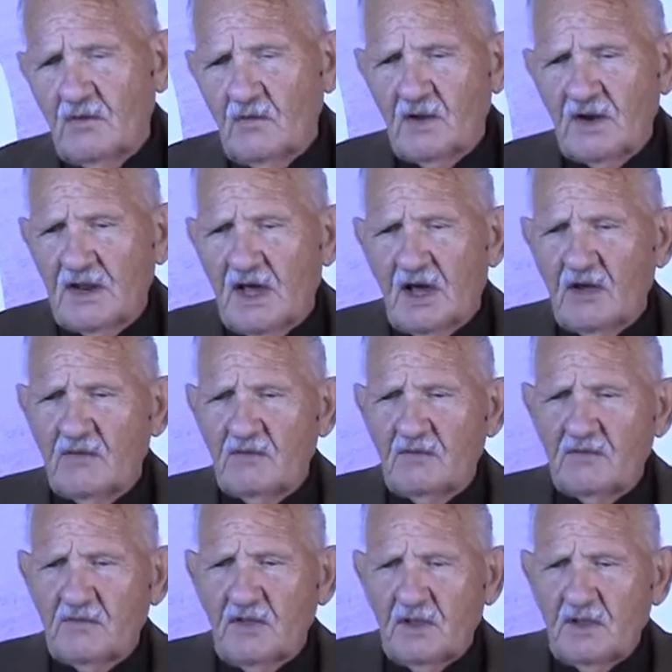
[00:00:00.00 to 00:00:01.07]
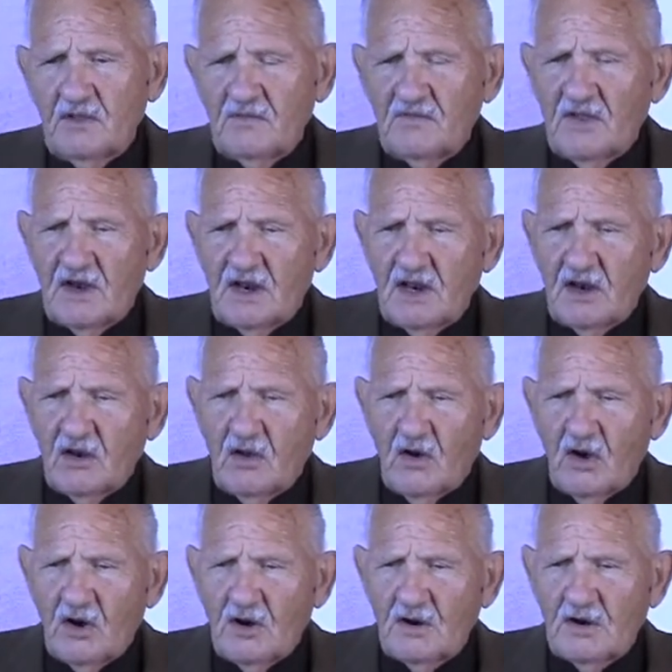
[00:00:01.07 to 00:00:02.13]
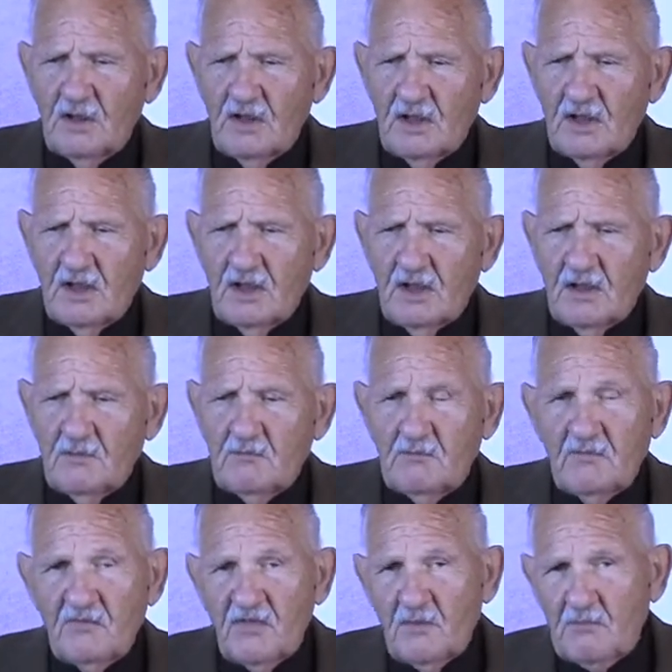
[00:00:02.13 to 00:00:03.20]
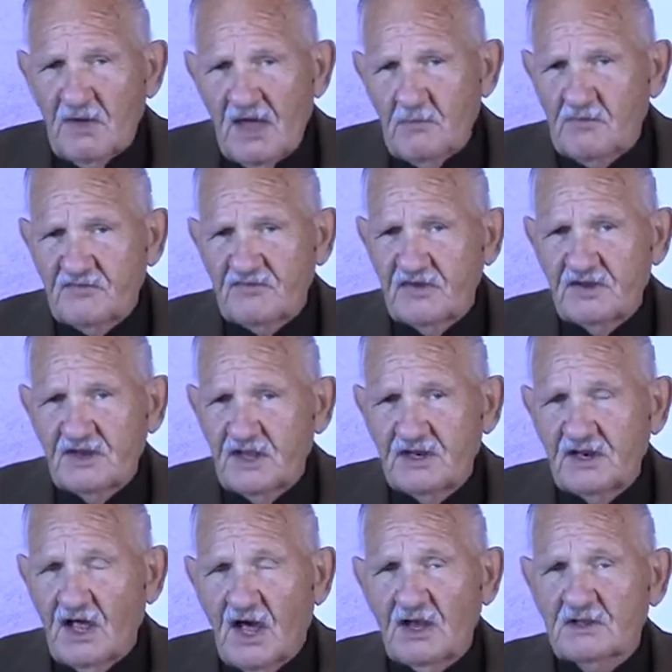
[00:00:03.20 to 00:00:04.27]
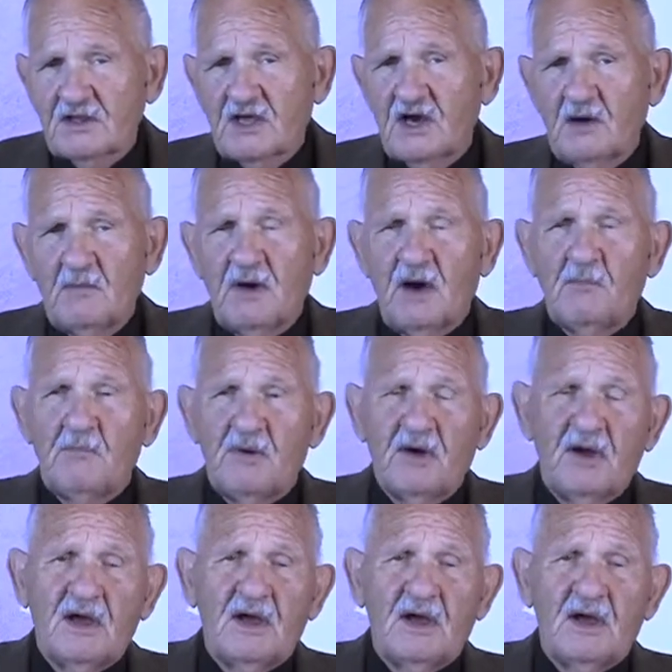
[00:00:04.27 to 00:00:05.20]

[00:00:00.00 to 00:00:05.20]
Well, now, the little horn, the papacy did not come up